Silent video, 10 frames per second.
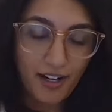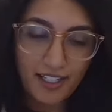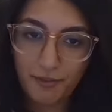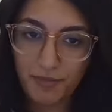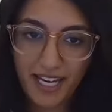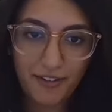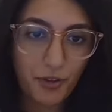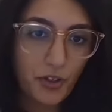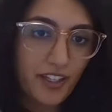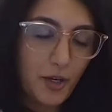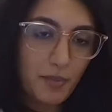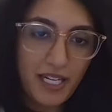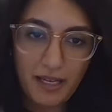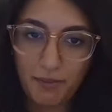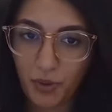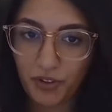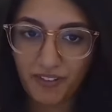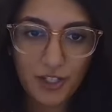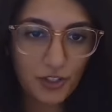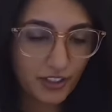cognitive behavioral therapy,
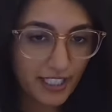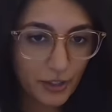motivational